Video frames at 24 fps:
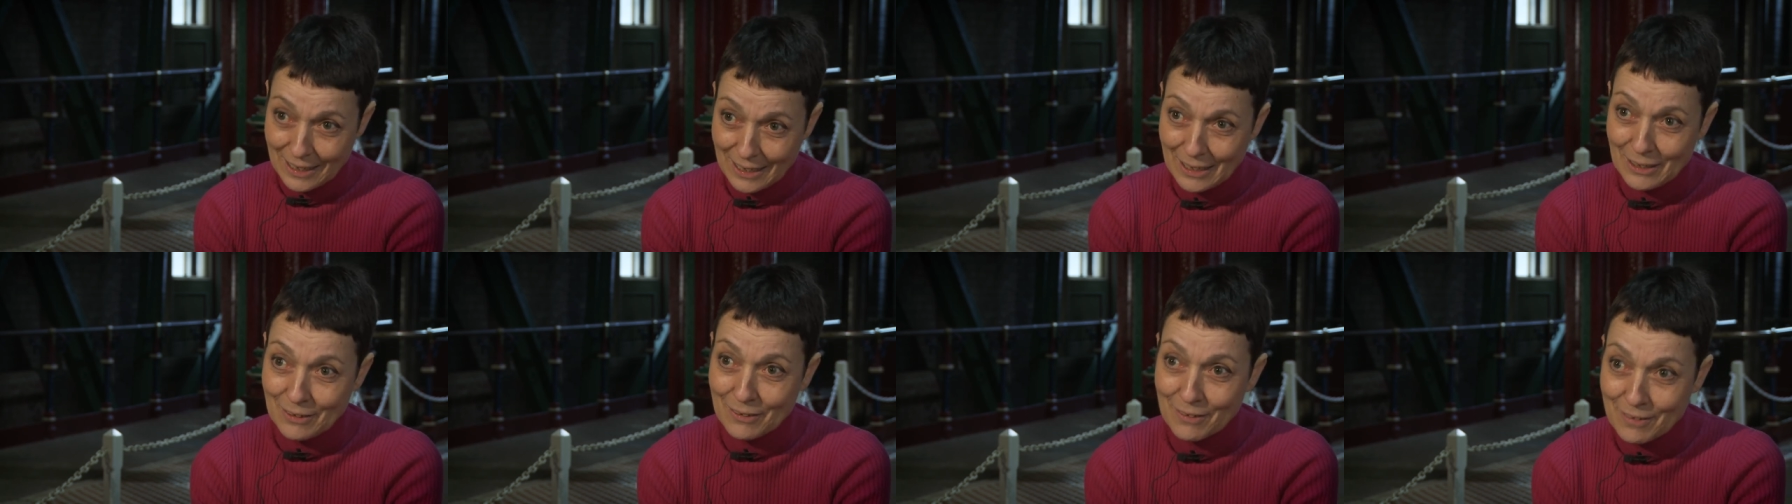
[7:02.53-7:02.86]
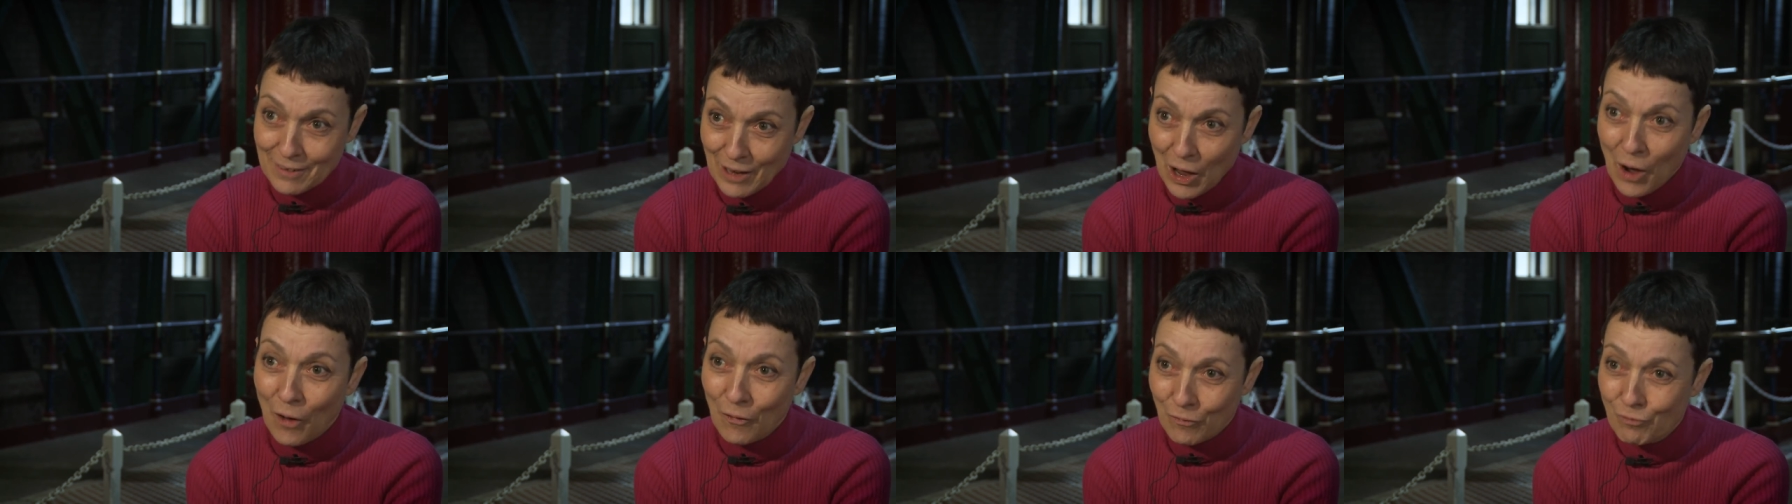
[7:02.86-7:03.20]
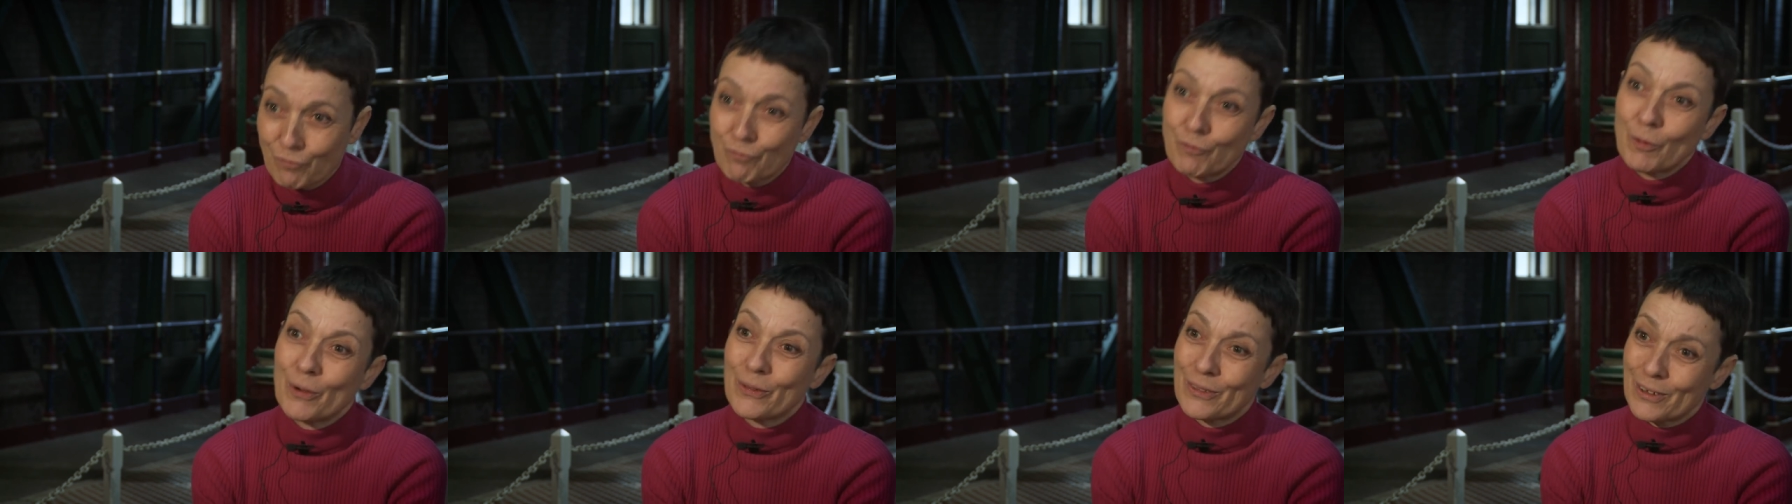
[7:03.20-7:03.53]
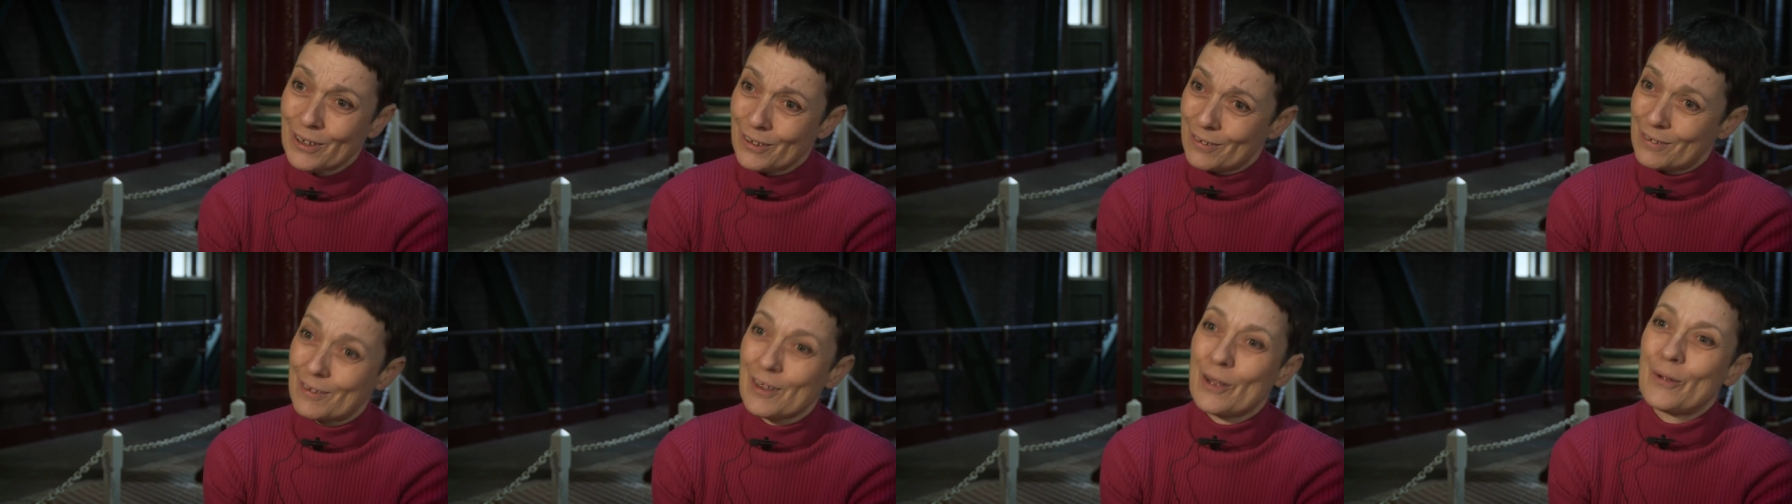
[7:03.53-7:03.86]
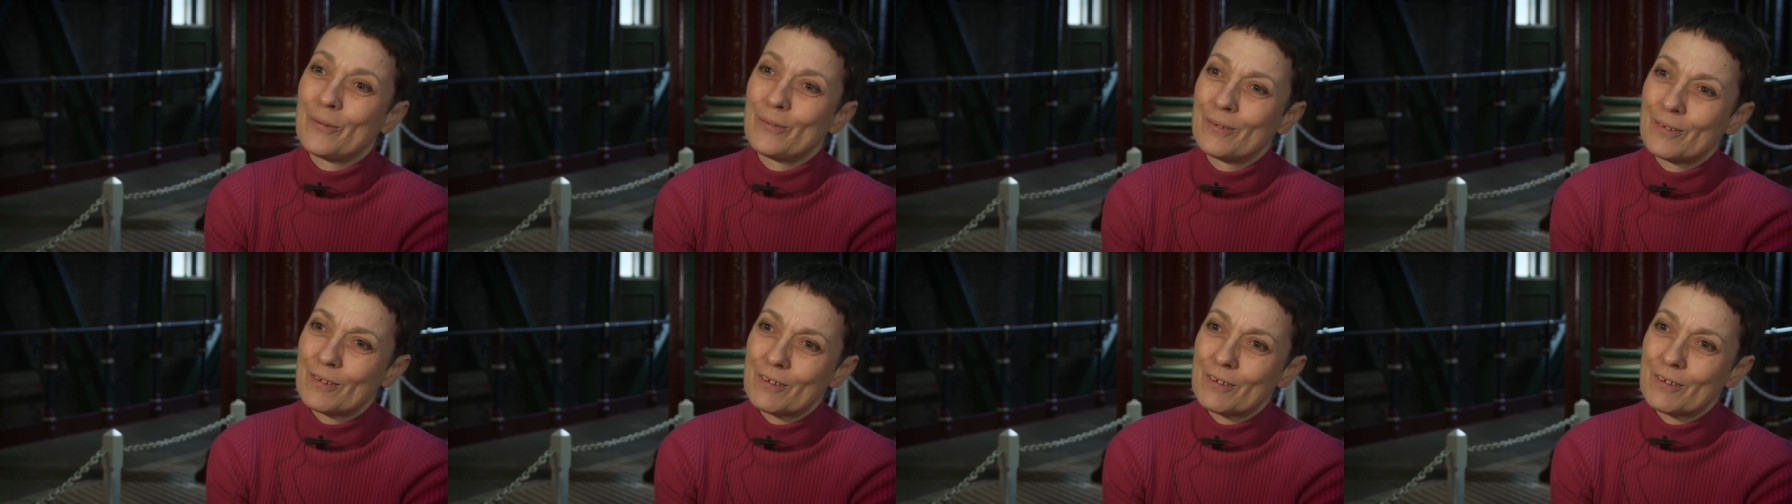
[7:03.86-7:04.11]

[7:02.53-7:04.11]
itself with its own